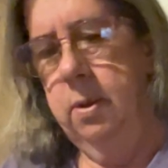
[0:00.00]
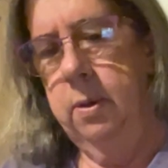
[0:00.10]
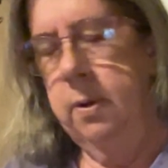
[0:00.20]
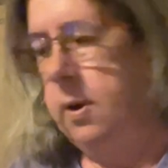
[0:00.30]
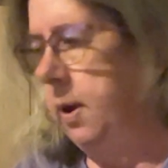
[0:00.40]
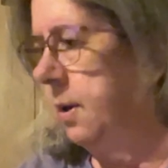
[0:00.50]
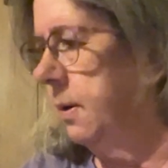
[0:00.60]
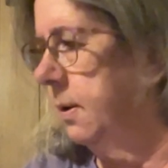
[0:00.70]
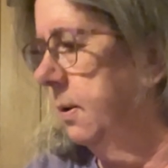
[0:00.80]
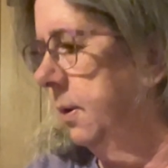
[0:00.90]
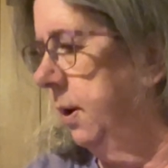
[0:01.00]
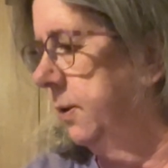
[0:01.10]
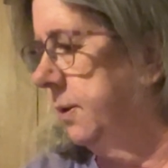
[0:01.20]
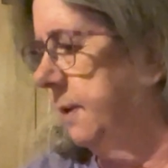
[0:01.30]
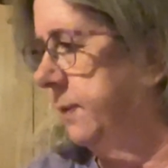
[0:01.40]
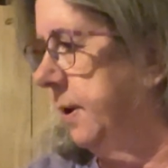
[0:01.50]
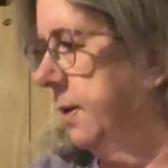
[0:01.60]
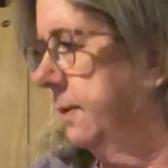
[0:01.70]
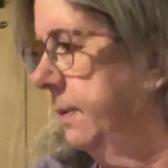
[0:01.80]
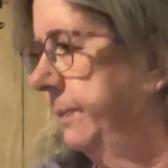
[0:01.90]
the stuff that
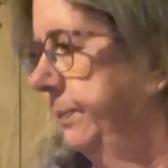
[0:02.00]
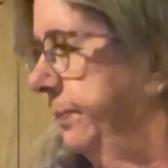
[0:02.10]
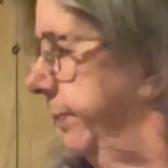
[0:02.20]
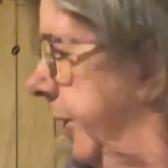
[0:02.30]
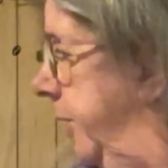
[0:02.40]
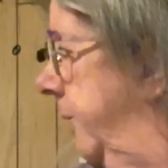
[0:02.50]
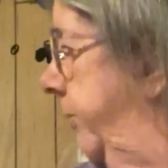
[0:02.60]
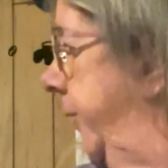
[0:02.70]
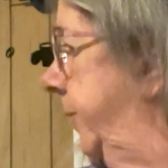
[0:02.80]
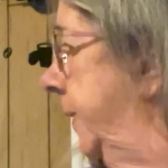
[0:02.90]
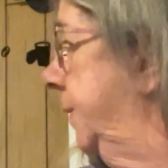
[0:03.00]
usually sits